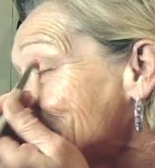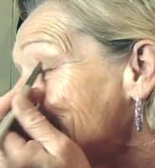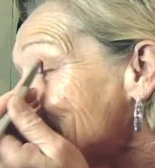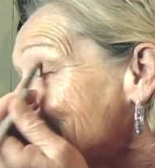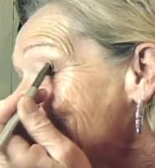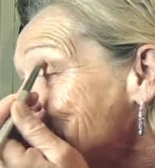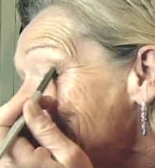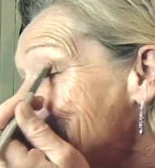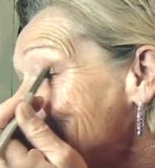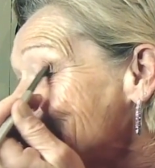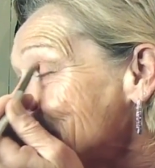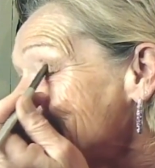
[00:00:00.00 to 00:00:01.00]
So I
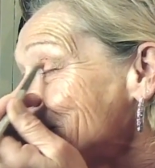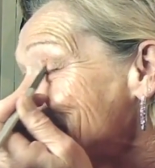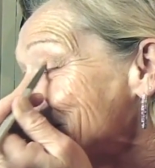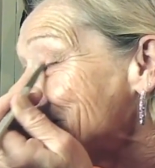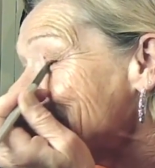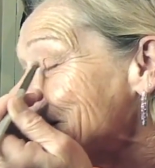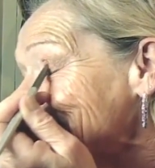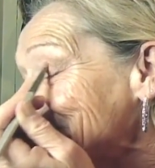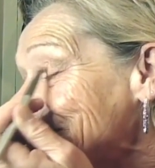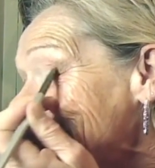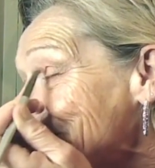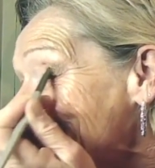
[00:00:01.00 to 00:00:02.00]
made a really
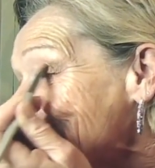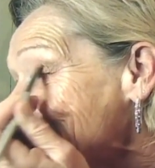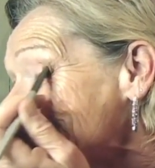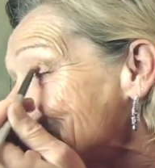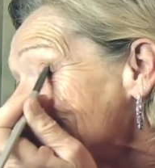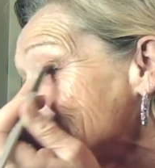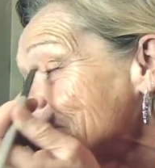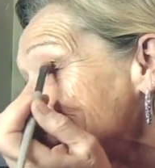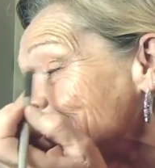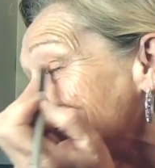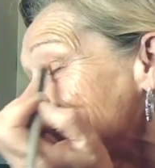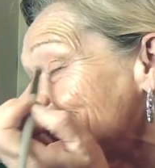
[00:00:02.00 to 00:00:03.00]
nice
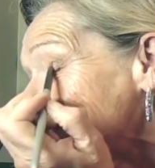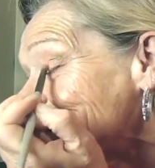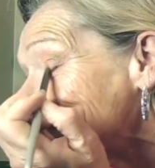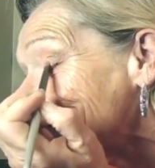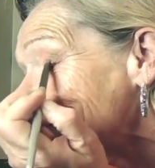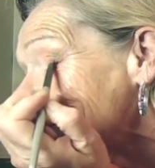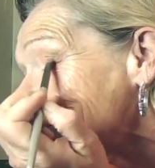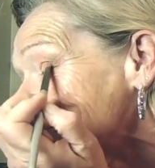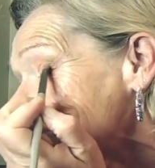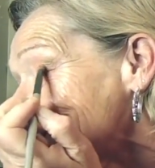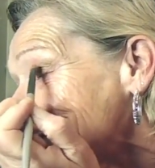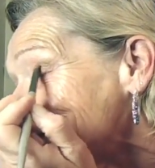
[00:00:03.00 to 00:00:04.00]
roast beef dinner up
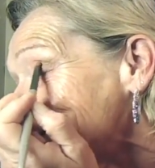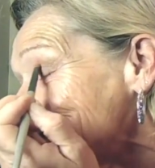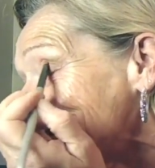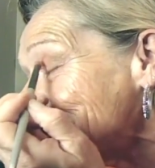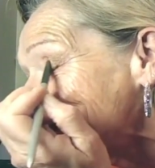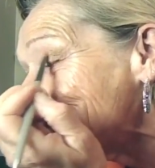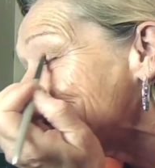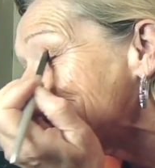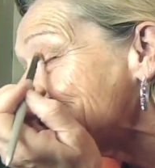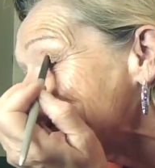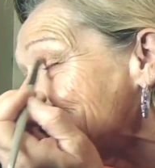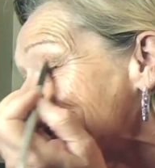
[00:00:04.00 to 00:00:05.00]
the other night,
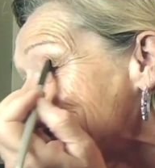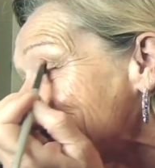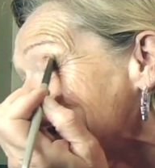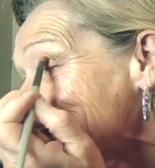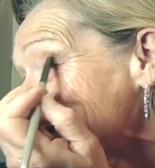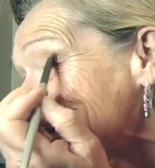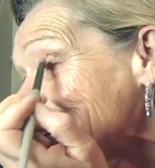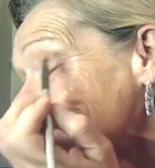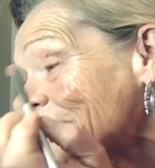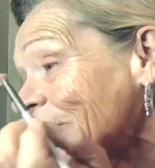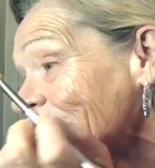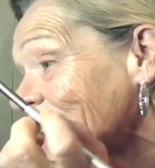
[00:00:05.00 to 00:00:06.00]
and I got
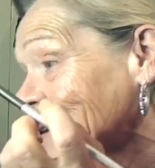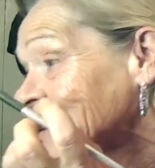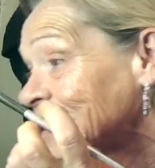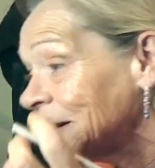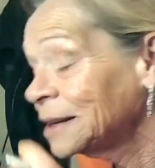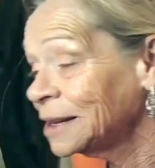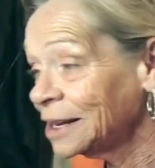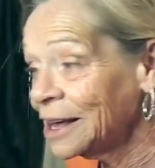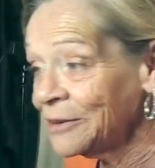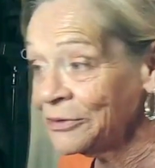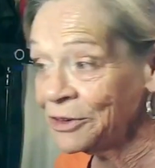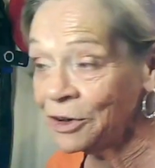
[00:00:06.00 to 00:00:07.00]
enough that
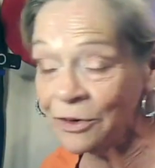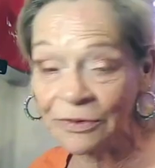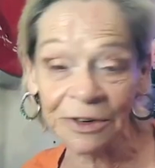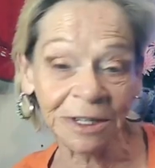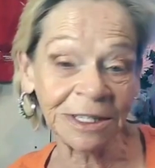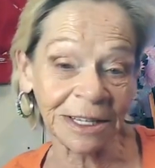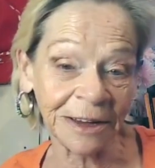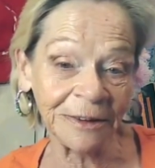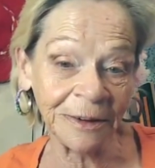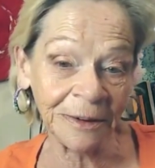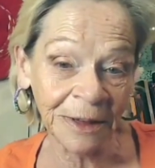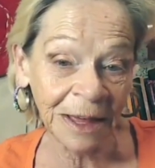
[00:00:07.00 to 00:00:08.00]
leftovers.
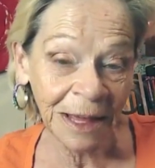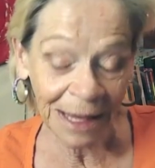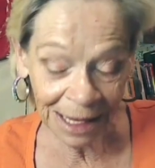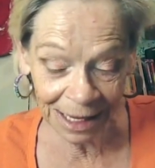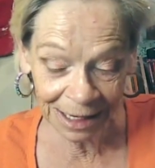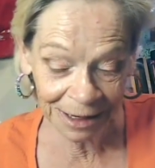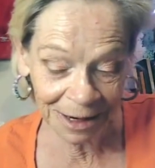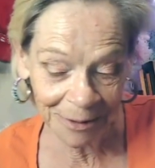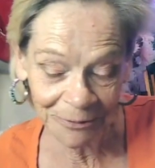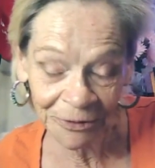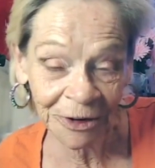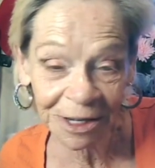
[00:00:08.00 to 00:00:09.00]
I ended
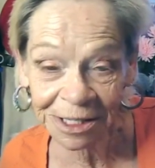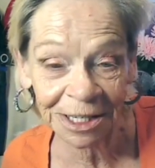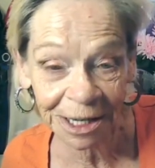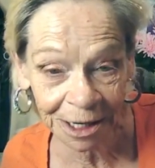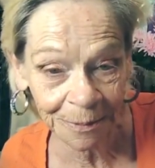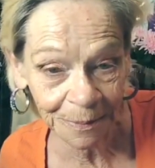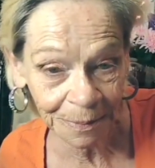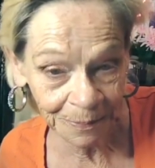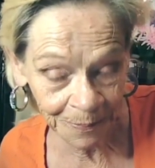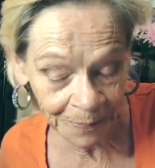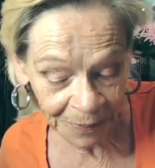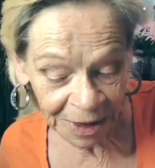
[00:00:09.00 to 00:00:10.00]
up freezing
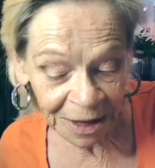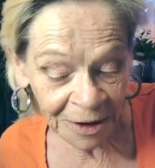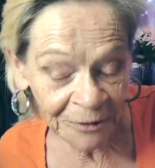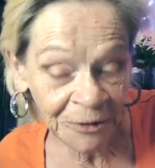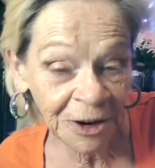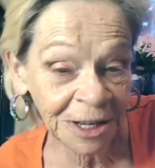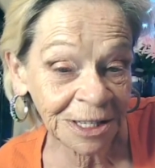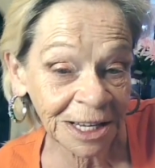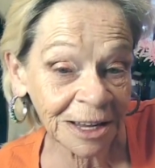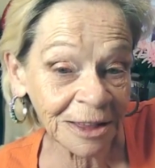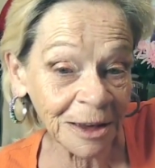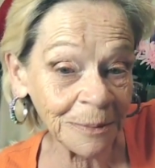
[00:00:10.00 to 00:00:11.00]

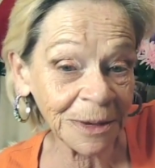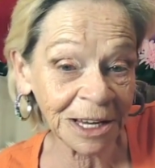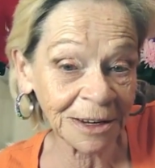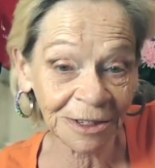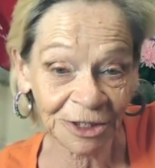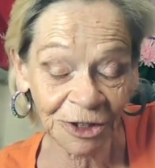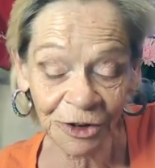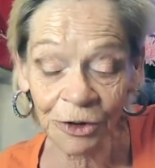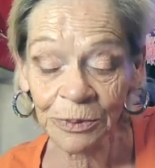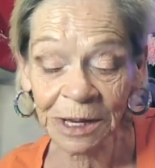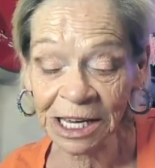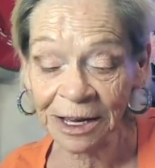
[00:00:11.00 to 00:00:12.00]
them because you know
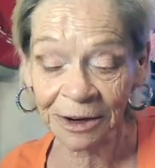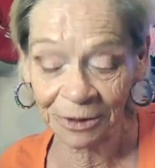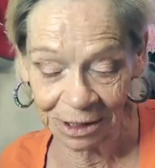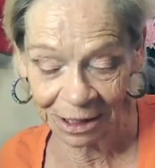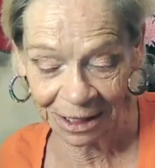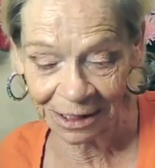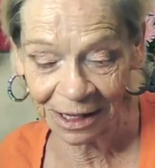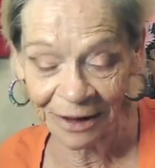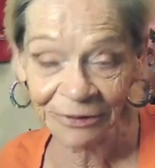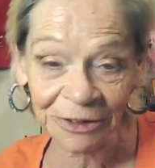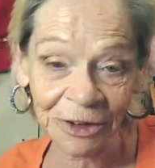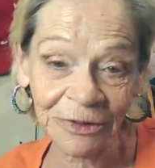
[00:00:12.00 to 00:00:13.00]
me, I don't like
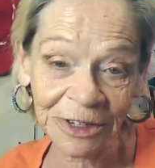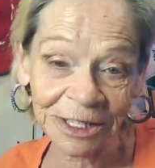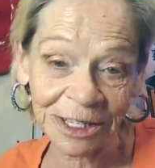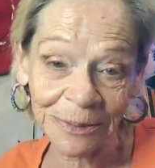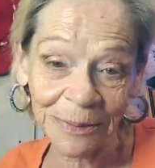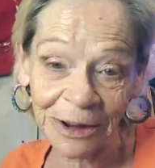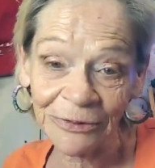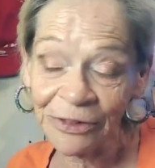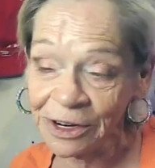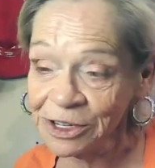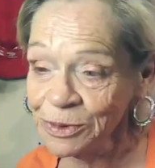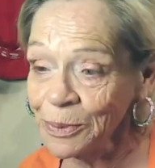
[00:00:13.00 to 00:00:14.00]
leftovers in my
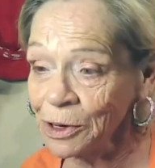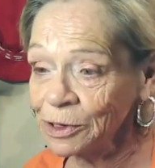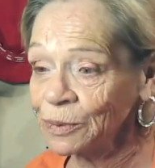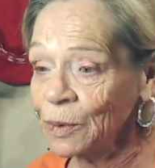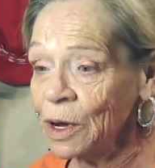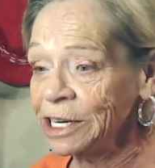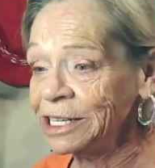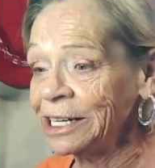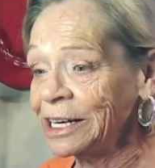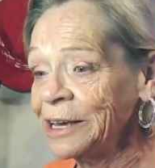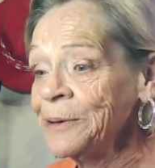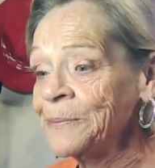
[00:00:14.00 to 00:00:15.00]
fridge more than one
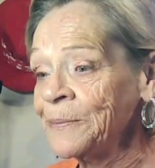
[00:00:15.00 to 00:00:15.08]
day.